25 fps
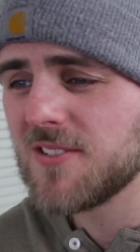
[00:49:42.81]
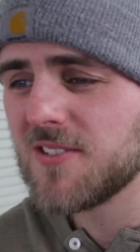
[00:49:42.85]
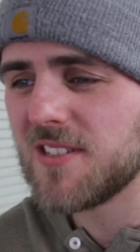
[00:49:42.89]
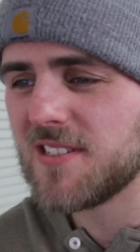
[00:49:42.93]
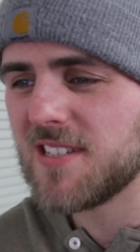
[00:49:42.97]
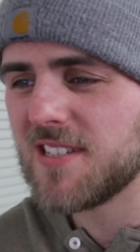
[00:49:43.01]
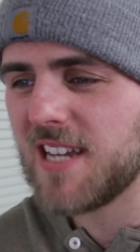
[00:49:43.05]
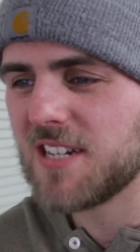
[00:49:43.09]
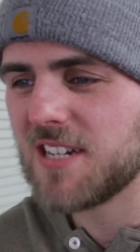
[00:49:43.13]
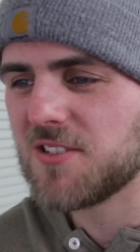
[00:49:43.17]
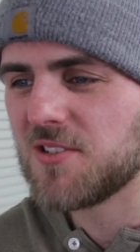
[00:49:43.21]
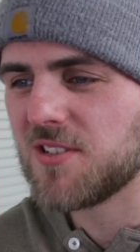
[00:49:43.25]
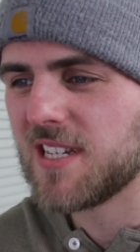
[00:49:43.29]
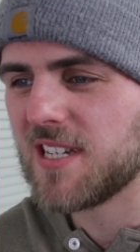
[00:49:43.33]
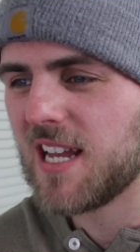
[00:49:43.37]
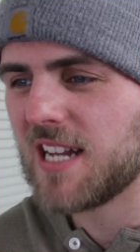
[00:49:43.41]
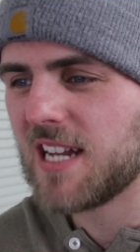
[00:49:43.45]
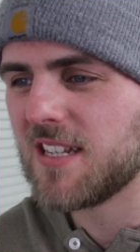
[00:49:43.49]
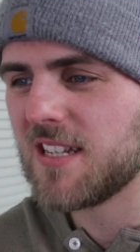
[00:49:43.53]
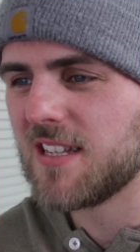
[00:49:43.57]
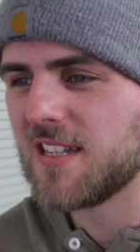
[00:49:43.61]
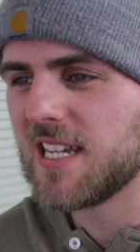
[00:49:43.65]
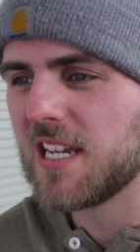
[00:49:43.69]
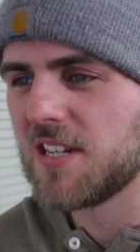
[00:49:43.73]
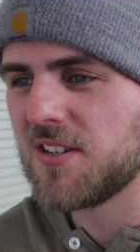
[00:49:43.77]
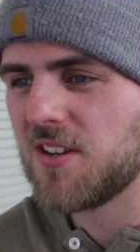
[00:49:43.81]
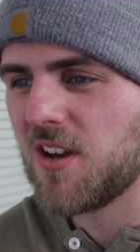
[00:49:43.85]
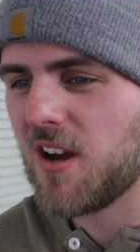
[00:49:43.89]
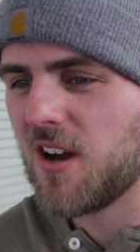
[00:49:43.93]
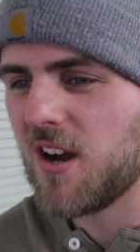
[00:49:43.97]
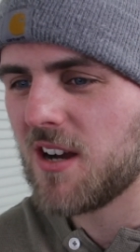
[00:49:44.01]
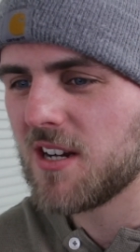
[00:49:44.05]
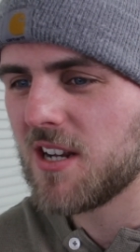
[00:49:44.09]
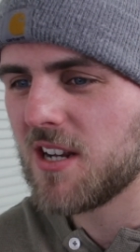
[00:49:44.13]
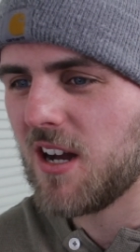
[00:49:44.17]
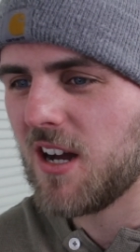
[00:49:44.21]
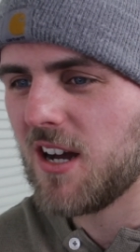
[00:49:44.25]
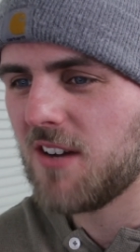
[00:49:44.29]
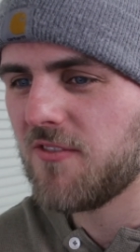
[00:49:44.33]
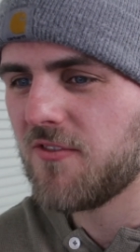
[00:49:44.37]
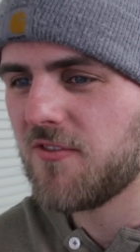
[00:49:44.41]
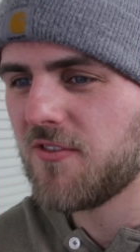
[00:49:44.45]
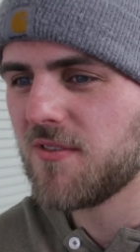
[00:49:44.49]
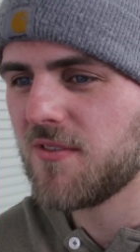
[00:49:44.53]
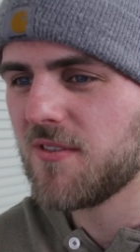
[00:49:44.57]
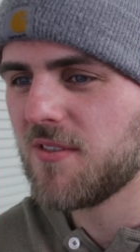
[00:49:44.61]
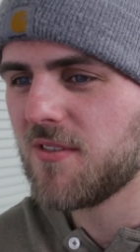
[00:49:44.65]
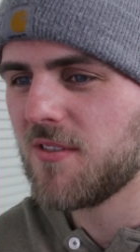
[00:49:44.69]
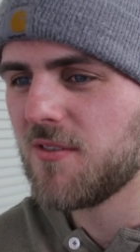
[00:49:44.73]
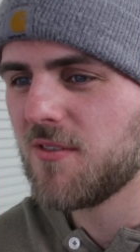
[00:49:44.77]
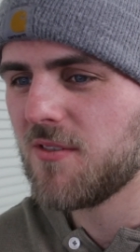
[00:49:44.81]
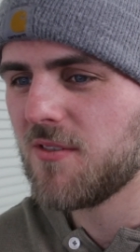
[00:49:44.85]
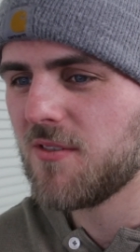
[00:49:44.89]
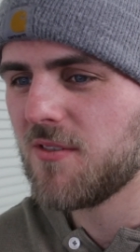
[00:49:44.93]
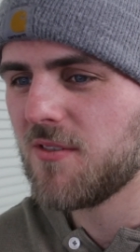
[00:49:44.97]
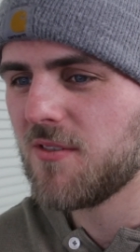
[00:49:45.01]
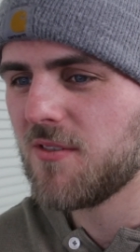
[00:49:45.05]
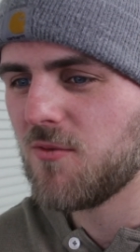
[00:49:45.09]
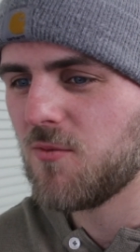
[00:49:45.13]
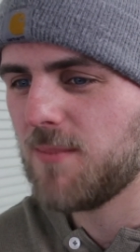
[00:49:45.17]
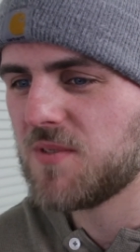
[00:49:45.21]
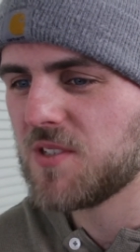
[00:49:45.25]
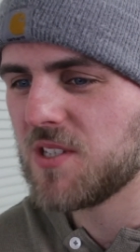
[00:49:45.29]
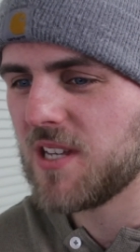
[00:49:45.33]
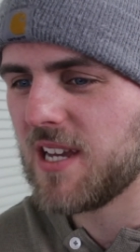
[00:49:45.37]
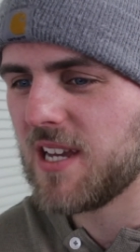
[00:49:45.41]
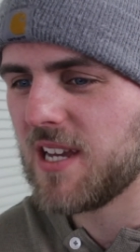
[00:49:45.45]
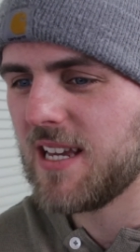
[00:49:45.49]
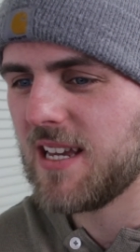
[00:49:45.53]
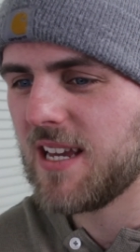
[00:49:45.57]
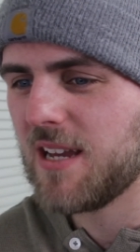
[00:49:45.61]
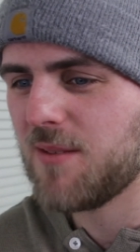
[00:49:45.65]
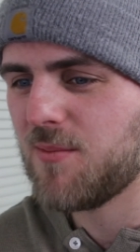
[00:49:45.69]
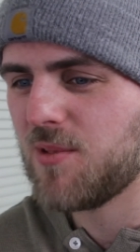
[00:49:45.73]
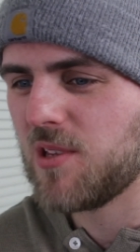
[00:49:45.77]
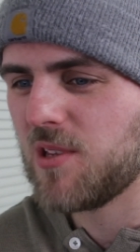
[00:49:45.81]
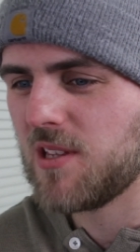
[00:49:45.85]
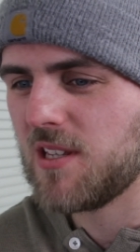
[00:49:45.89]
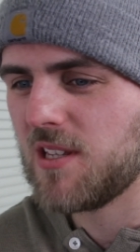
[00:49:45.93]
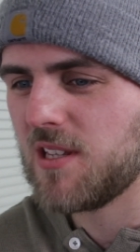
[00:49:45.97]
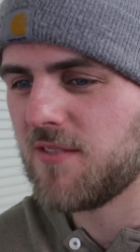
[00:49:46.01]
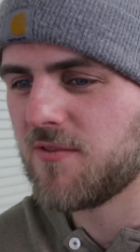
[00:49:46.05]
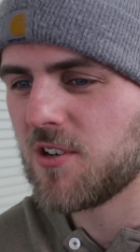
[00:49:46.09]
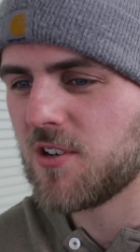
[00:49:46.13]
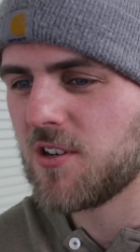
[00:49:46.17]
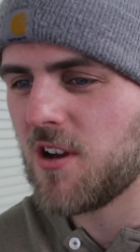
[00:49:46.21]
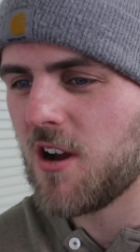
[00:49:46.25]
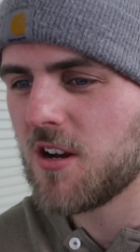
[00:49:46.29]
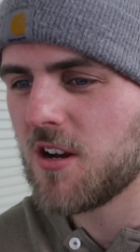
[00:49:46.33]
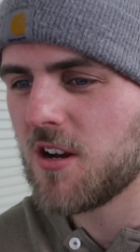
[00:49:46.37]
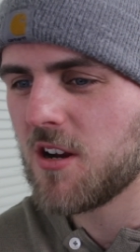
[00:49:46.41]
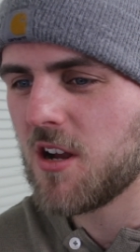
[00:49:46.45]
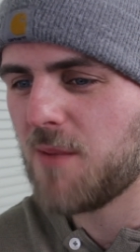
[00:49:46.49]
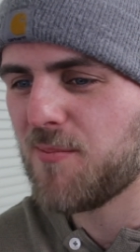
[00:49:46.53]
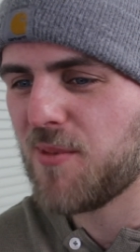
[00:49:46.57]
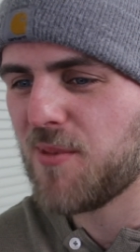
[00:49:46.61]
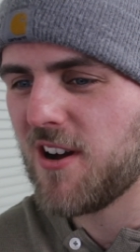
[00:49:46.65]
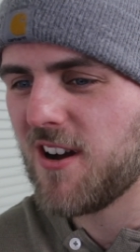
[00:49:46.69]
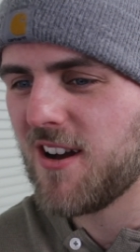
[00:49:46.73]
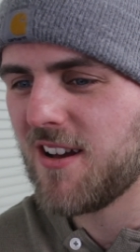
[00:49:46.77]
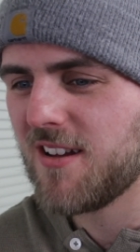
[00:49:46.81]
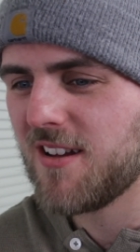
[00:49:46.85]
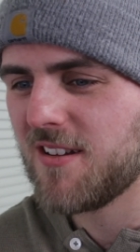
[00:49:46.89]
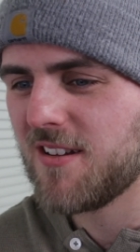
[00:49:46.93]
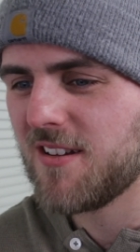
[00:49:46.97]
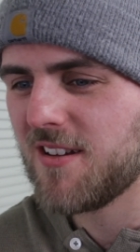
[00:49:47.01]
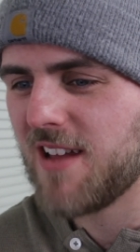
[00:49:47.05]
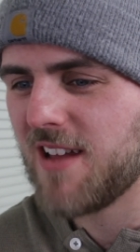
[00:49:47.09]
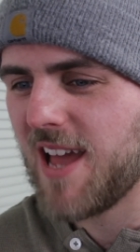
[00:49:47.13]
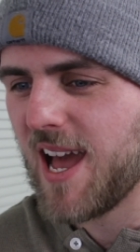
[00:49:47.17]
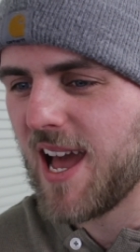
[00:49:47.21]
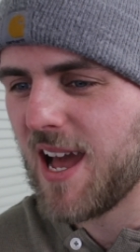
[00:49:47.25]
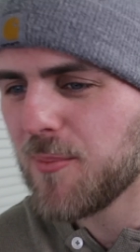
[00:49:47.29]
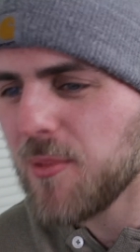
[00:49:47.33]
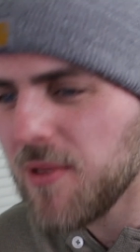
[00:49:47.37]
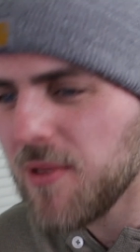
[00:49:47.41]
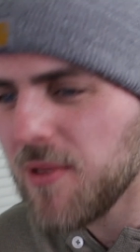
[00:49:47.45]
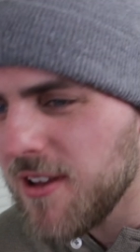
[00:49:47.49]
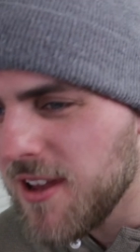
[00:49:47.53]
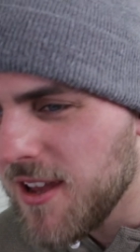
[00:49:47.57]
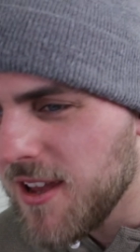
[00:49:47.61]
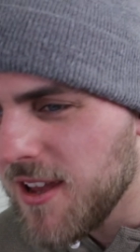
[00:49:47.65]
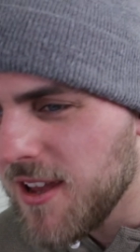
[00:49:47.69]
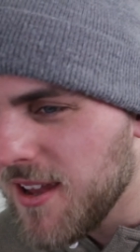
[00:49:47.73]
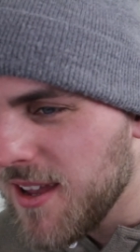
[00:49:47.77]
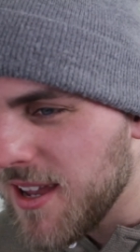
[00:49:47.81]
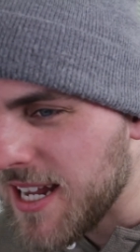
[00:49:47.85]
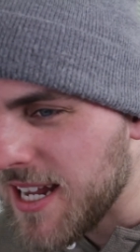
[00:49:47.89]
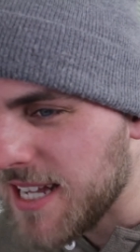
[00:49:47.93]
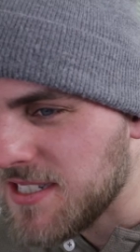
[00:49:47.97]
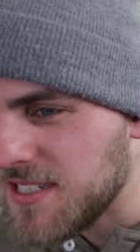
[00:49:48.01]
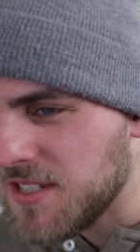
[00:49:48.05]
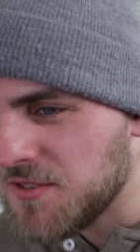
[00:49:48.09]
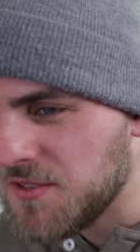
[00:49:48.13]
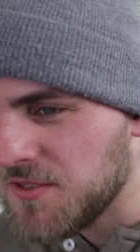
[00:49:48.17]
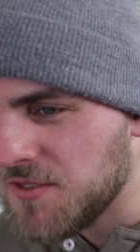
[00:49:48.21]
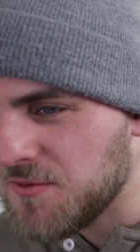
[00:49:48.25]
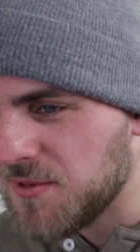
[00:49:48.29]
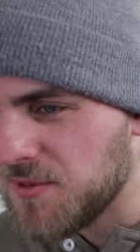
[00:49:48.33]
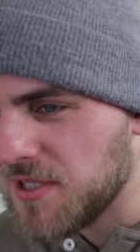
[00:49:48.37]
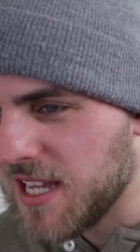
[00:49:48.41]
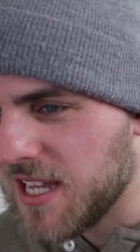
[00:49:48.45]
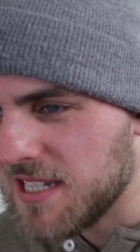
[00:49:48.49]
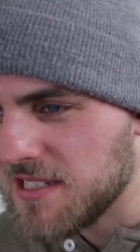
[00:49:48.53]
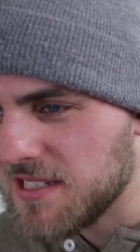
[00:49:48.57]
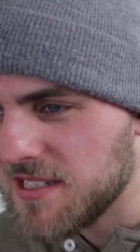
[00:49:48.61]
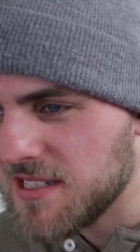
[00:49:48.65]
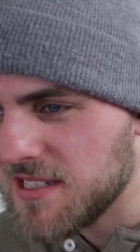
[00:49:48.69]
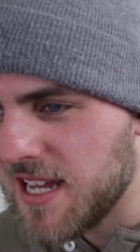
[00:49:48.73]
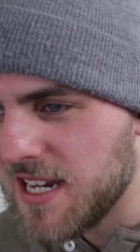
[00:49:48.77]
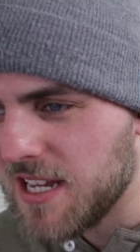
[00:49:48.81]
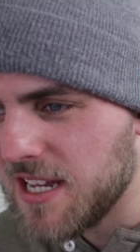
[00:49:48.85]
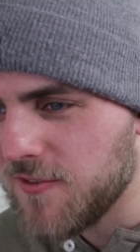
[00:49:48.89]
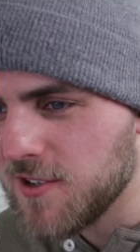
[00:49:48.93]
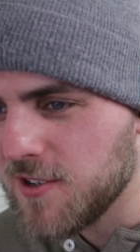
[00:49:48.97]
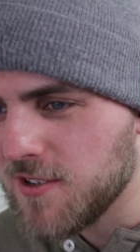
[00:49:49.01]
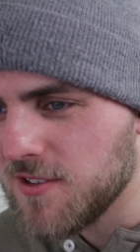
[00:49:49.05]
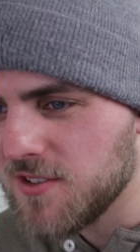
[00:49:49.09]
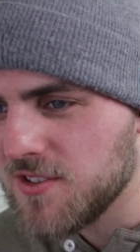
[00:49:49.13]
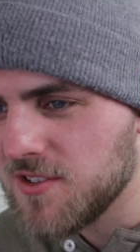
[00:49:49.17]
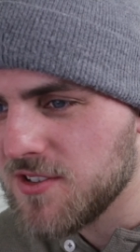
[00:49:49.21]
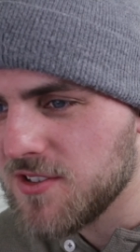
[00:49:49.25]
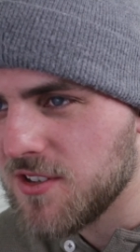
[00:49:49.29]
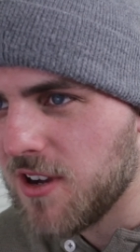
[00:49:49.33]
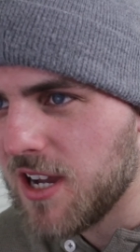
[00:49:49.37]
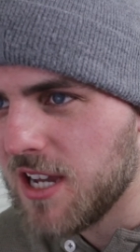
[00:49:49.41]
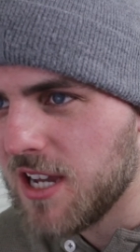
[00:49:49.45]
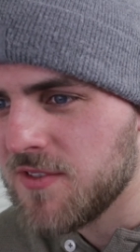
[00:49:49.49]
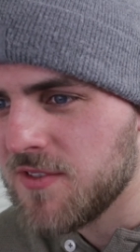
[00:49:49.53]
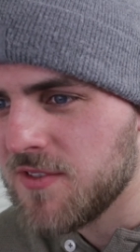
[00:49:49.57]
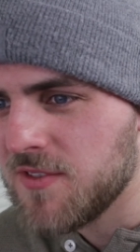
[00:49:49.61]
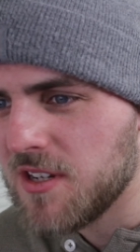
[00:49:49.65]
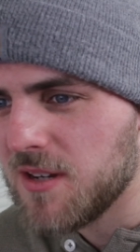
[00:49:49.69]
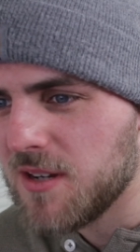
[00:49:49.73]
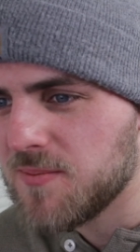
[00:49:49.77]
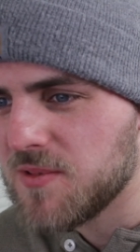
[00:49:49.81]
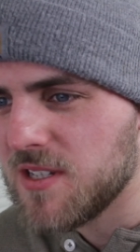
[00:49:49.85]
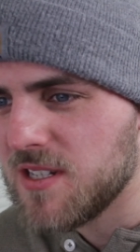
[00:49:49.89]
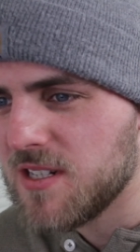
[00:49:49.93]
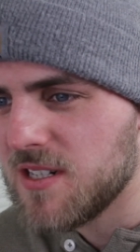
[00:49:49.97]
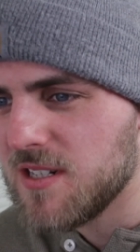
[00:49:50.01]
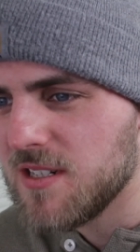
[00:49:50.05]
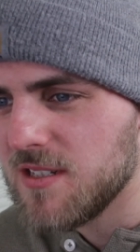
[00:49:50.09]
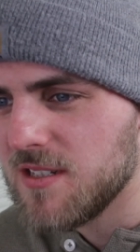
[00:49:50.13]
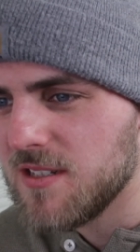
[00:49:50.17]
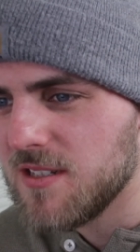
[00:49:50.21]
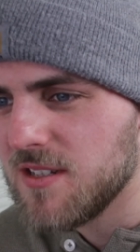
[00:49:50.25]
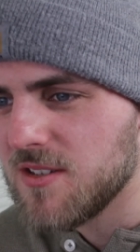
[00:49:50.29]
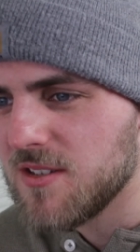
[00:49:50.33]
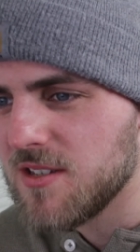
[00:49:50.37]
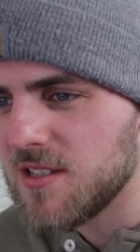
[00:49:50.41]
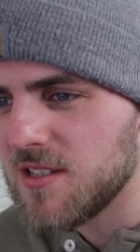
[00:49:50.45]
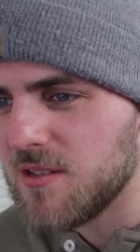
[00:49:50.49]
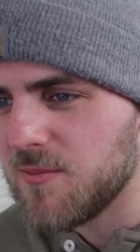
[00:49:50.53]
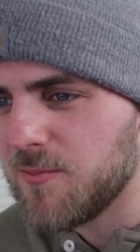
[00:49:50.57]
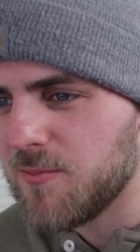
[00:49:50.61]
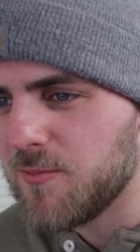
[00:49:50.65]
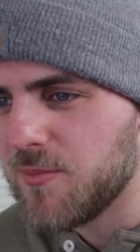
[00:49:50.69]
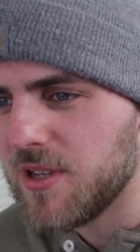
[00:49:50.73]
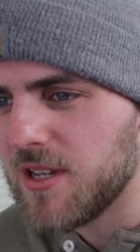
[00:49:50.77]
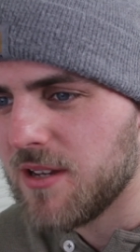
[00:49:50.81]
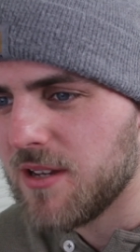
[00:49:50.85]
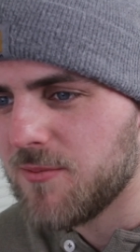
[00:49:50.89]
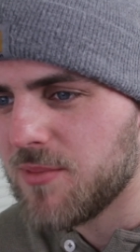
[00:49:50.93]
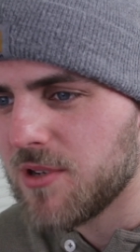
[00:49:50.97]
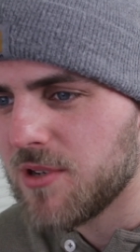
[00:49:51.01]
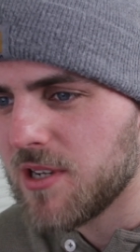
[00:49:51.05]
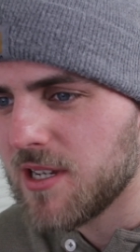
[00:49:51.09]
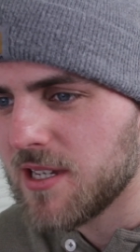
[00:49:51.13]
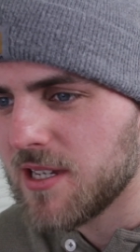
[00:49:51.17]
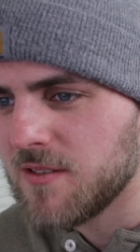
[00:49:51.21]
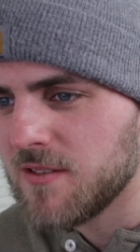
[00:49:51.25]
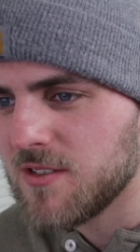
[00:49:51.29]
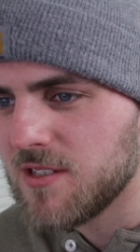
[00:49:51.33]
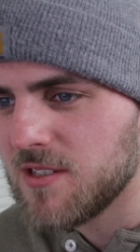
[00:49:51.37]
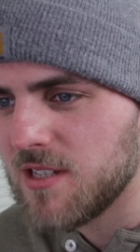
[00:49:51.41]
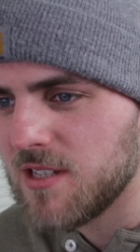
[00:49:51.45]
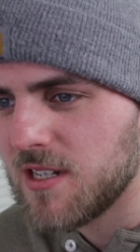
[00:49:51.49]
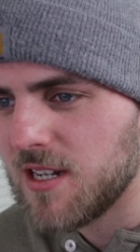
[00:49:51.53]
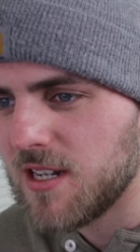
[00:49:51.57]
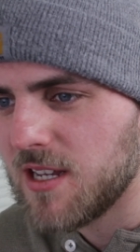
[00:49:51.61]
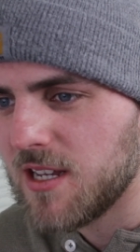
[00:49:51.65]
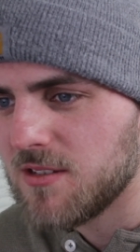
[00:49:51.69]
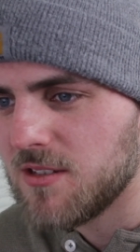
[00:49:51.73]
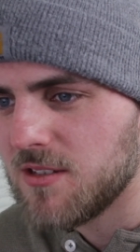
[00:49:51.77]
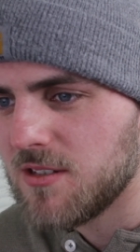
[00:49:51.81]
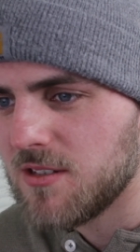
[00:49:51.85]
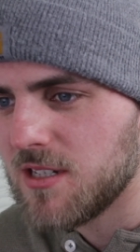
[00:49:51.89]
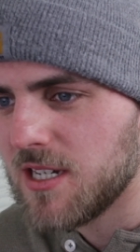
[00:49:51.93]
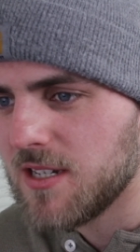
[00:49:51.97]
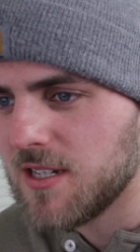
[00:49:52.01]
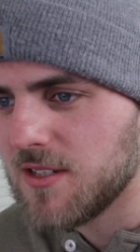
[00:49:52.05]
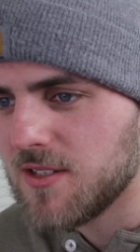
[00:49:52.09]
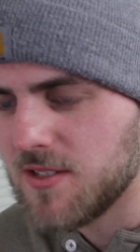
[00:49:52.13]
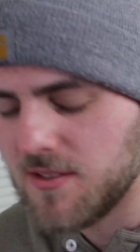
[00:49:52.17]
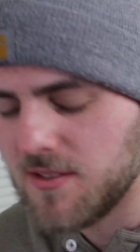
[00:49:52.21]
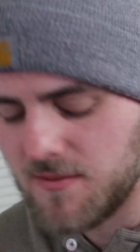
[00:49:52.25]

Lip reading: It's actually kind of like a knockoff website, I believe, or a knockoff app. And I didn't realize that at first, so I haven't updated this in a bit, but I can send it out to you guys.